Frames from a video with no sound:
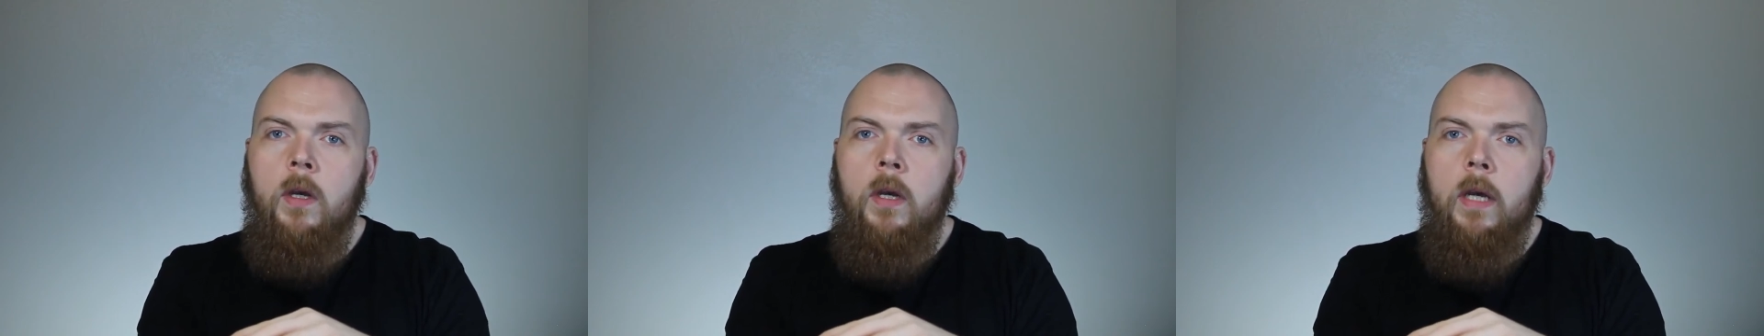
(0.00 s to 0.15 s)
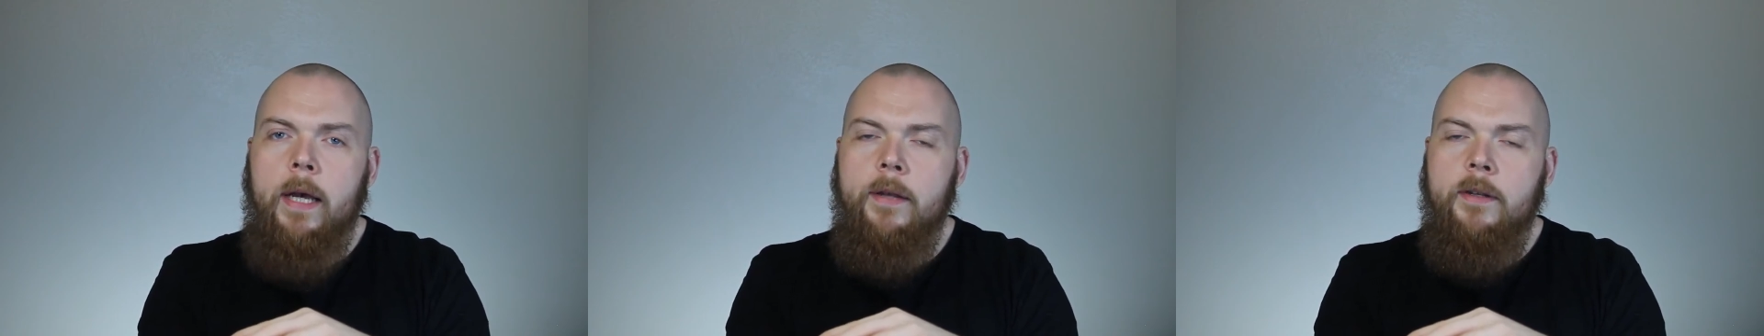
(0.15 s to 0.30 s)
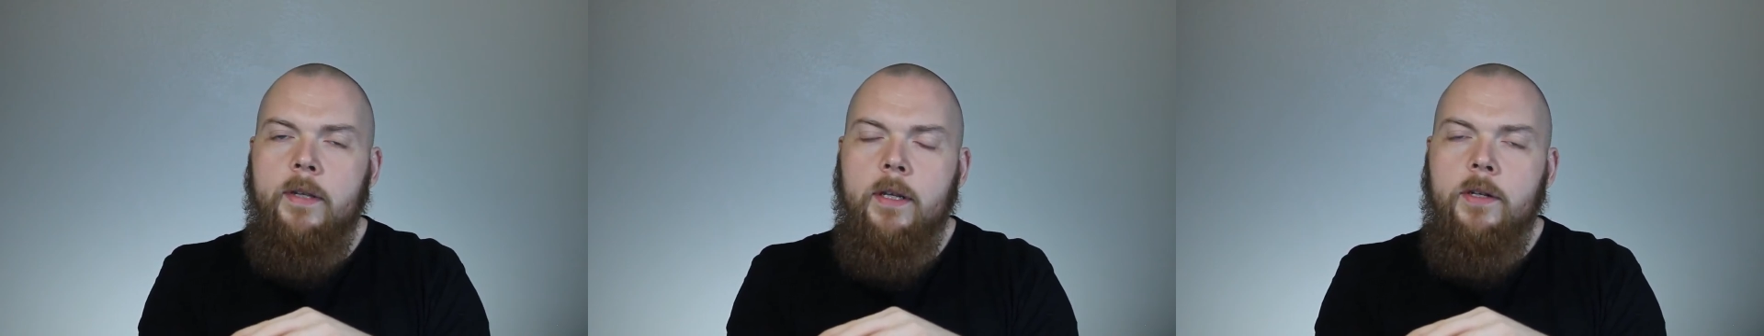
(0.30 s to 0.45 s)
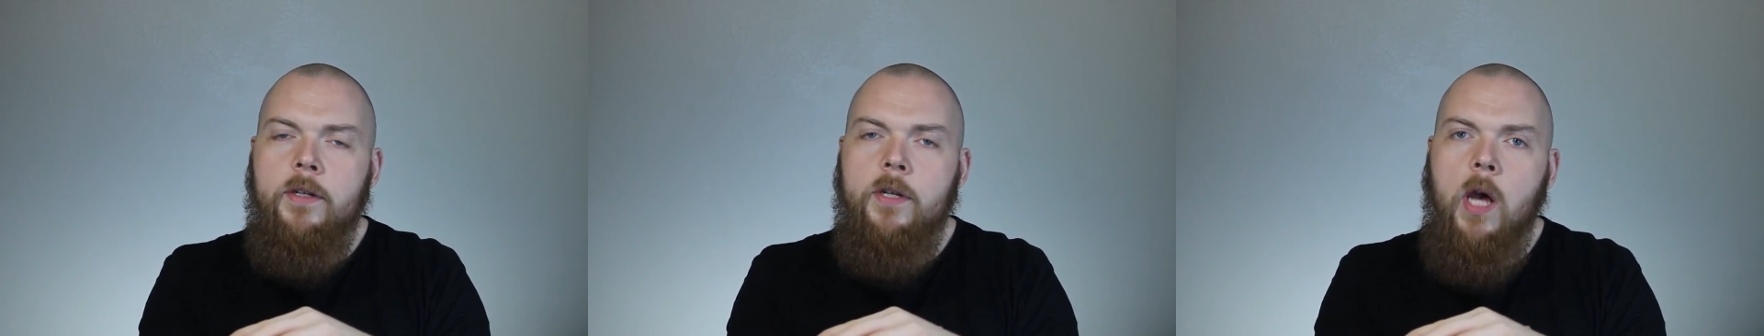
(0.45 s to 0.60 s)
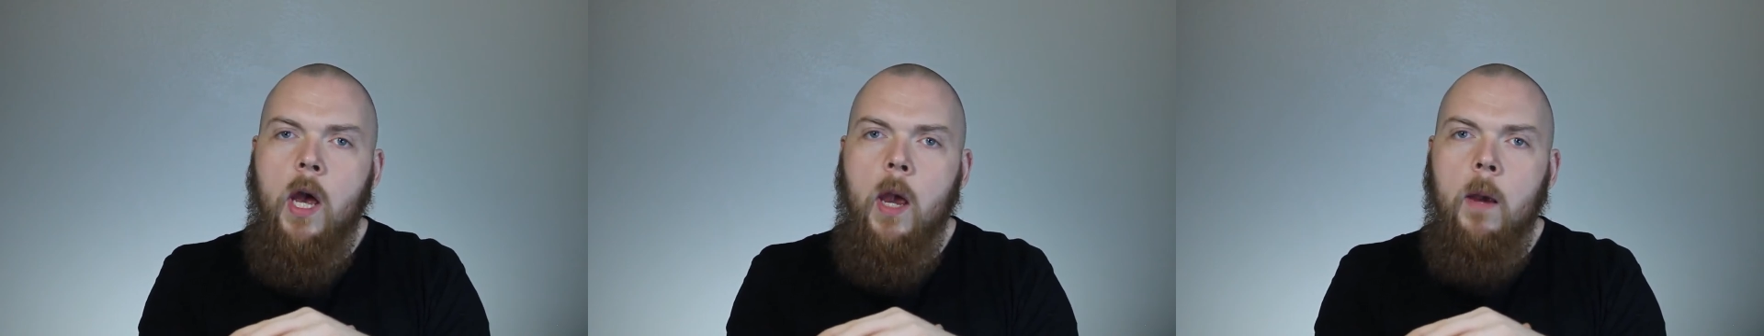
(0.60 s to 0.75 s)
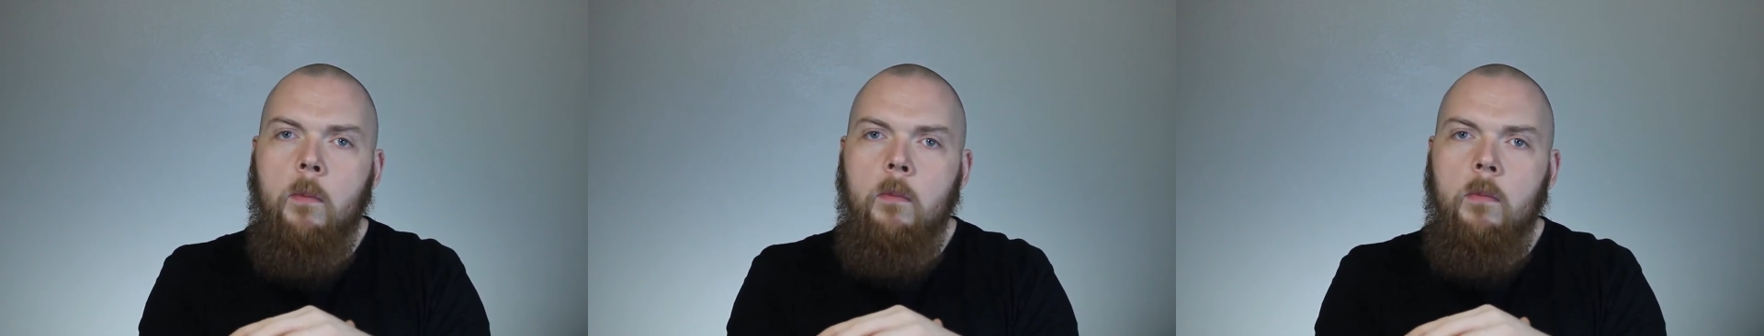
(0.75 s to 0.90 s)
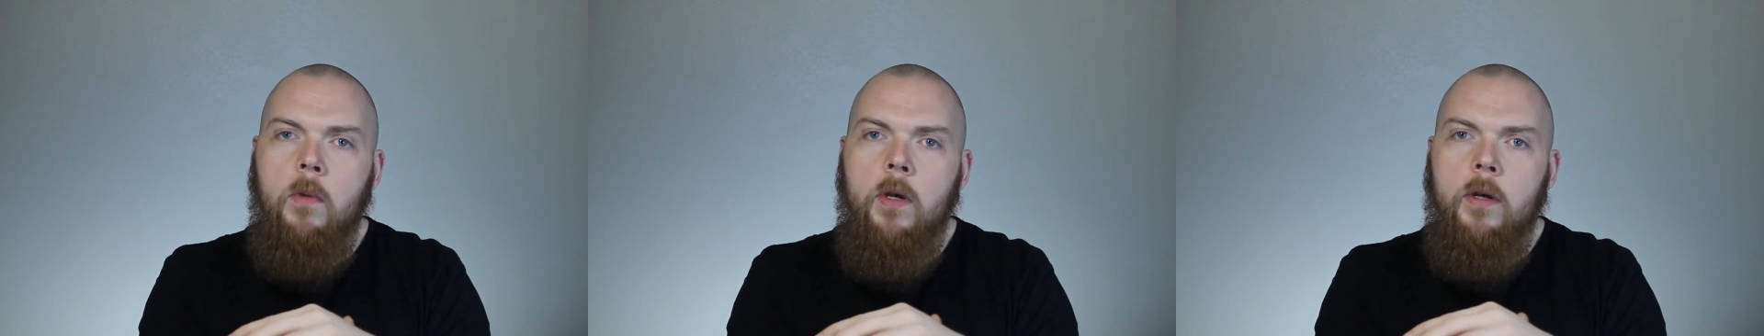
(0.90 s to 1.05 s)
At that
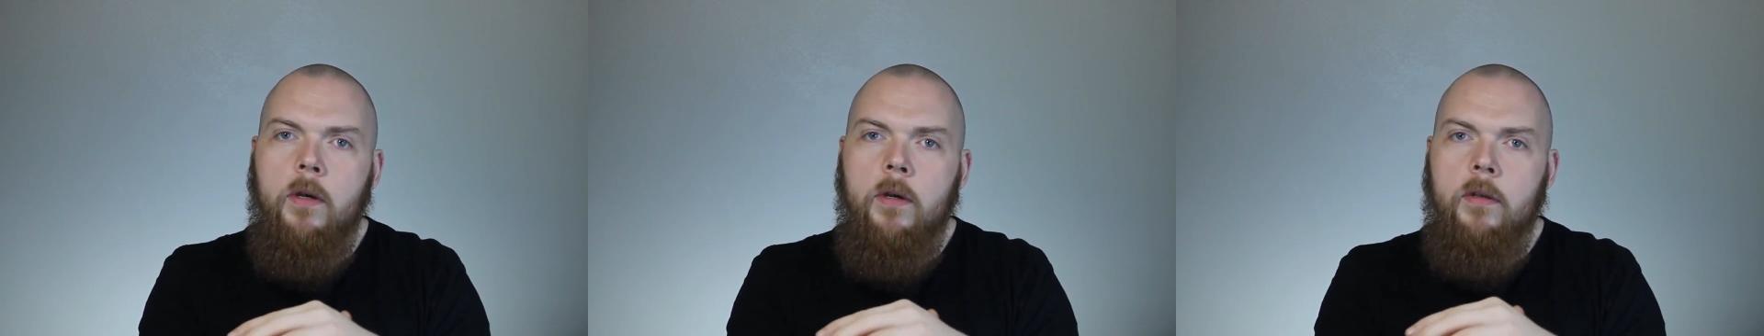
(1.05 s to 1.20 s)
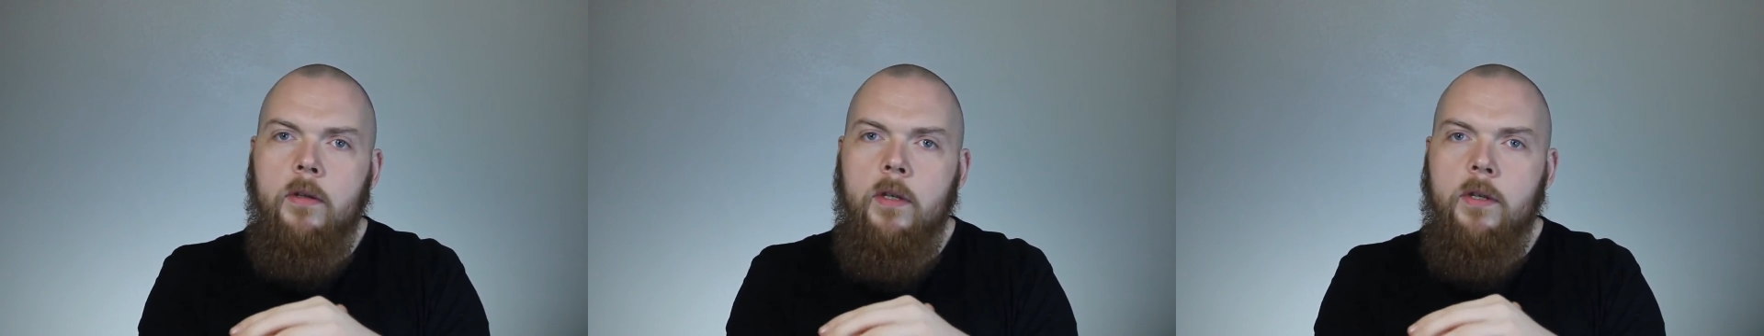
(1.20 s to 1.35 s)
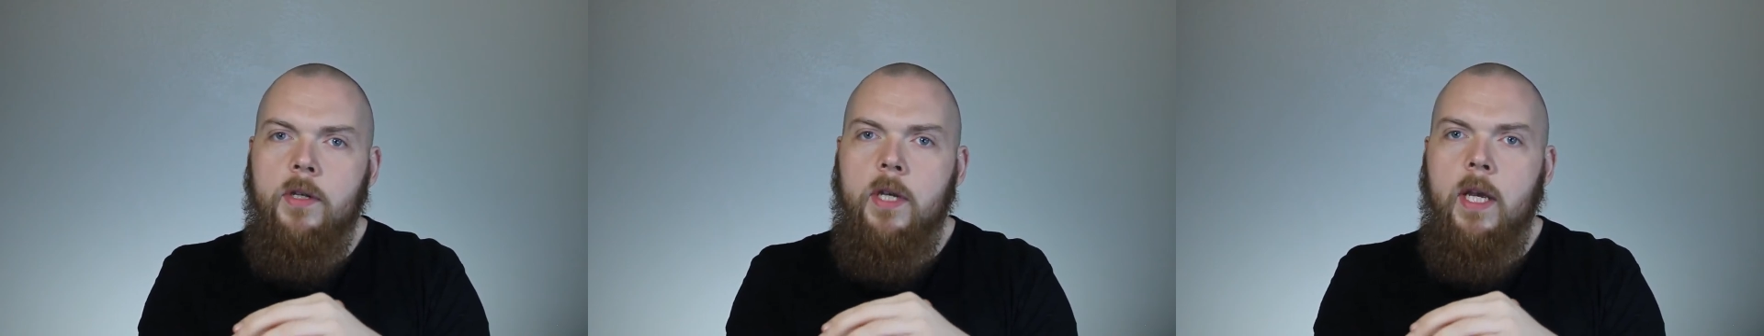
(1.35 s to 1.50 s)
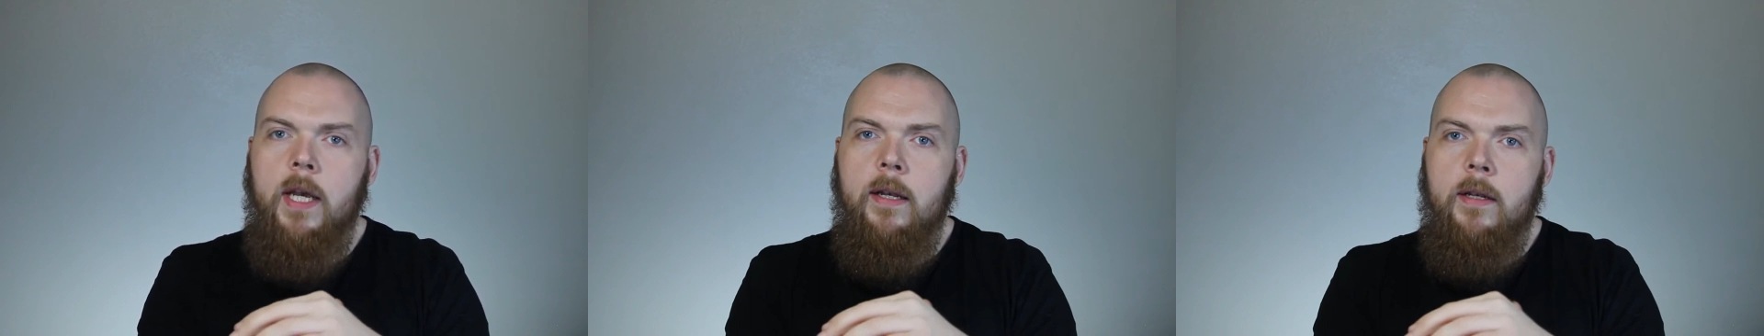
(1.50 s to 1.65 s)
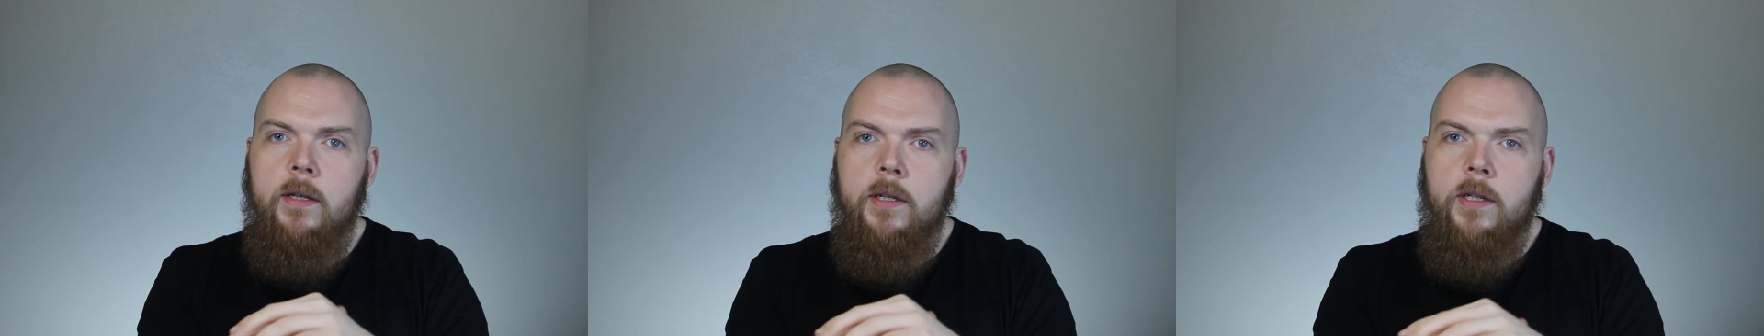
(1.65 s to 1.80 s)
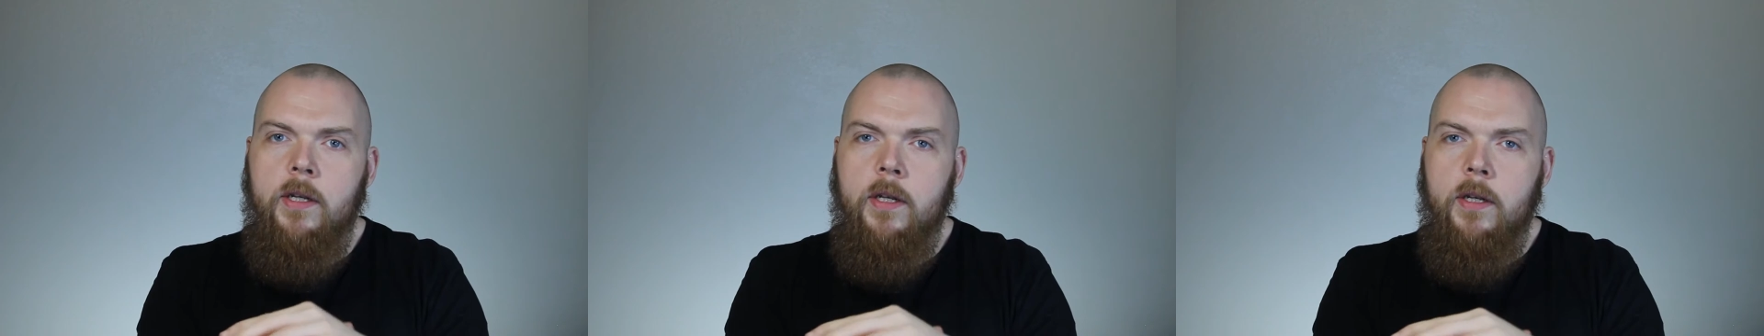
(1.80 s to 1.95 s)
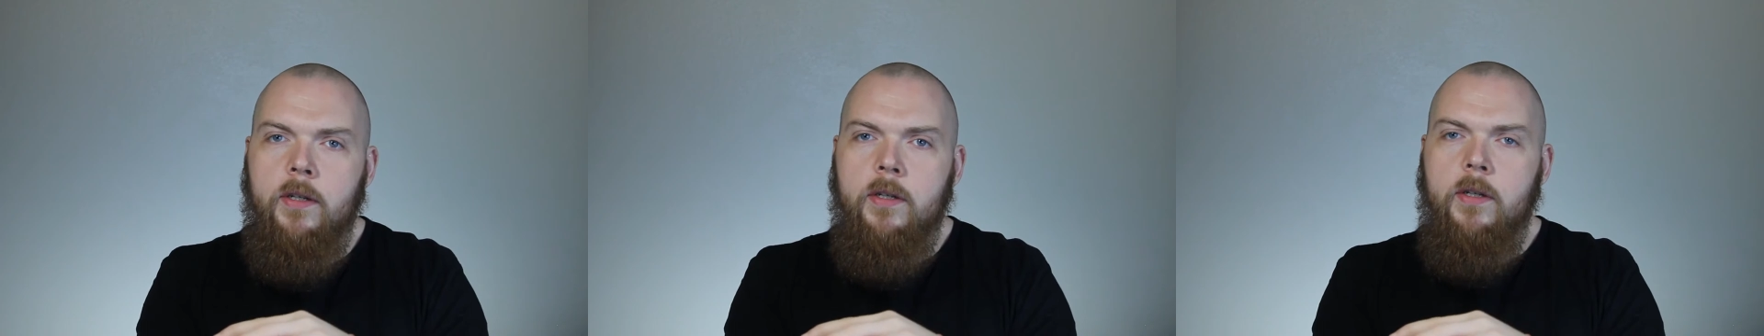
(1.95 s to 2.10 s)
time, the scale
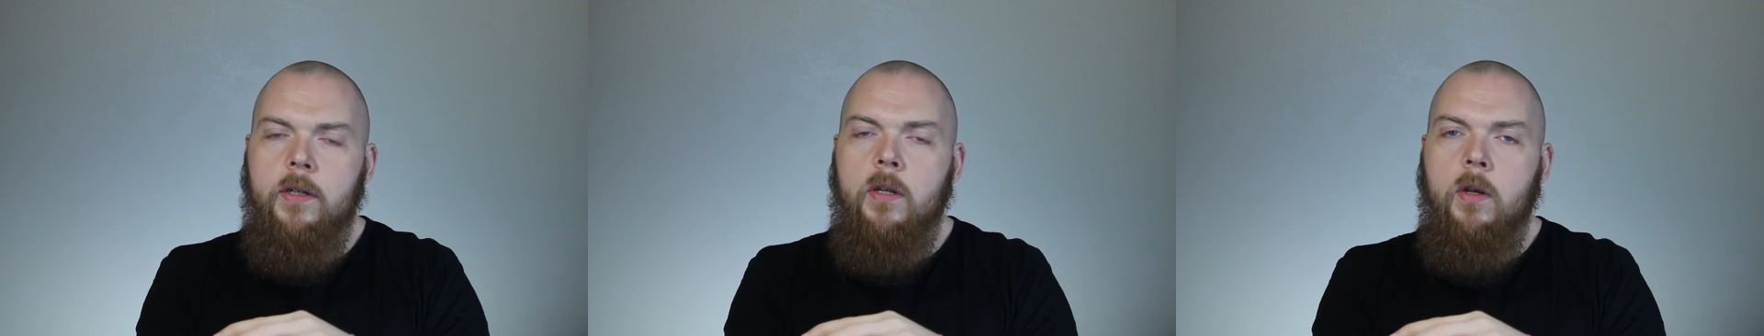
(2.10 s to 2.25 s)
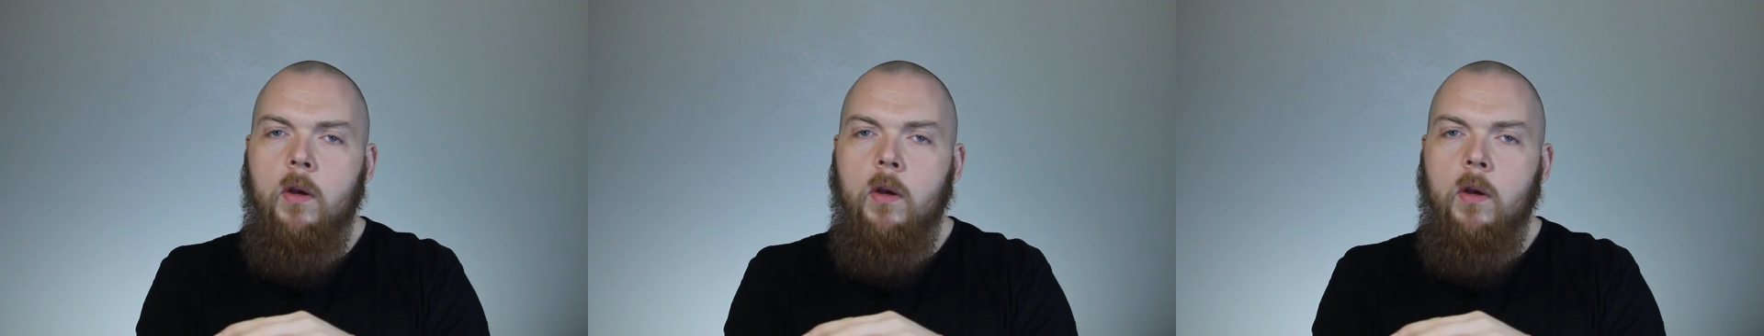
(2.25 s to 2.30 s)
said